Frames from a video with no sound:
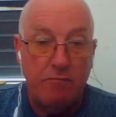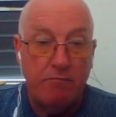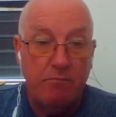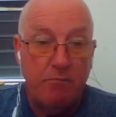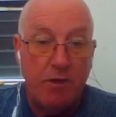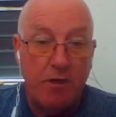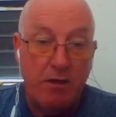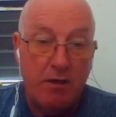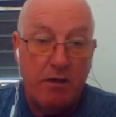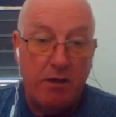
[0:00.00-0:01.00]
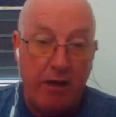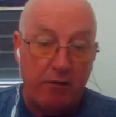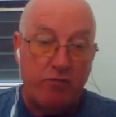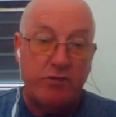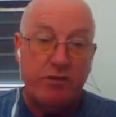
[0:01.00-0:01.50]
the
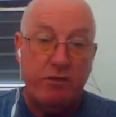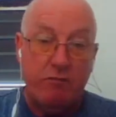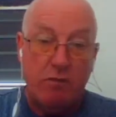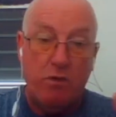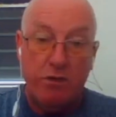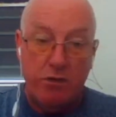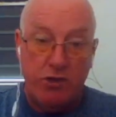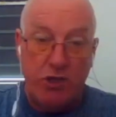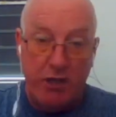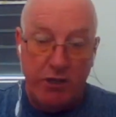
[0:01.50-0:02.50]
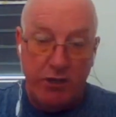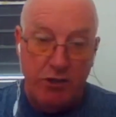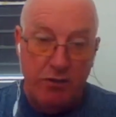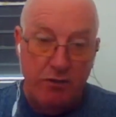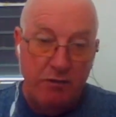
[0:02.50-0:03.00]
electricity required to charge